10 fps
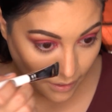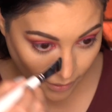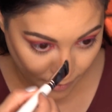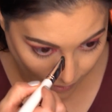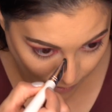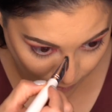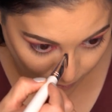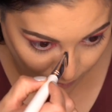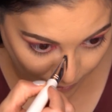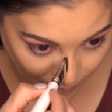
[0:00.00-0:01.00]

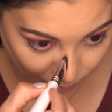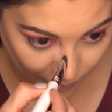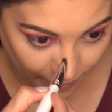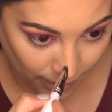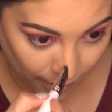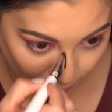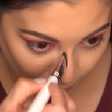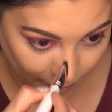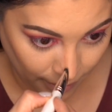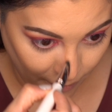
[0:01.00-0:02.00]
So it's really
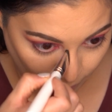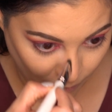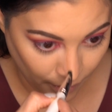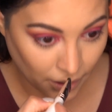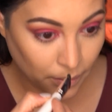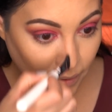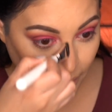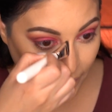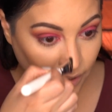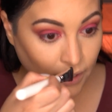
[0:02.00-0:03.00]
hard to know where to
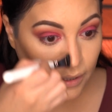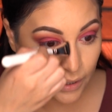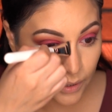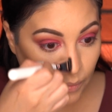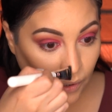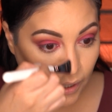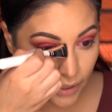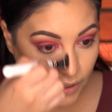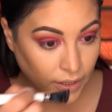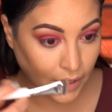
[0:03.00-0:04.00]
position this
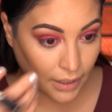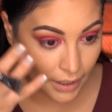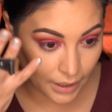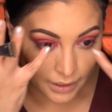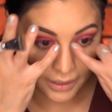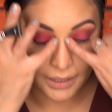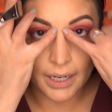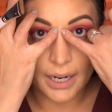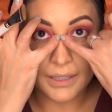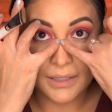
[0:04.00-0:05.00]
brush to get the
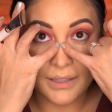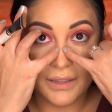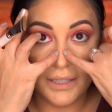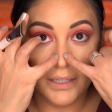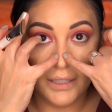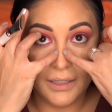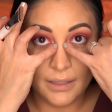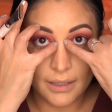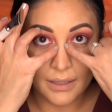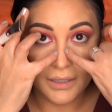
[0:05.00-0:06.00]
nice
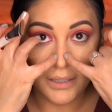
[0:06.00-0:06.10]
thin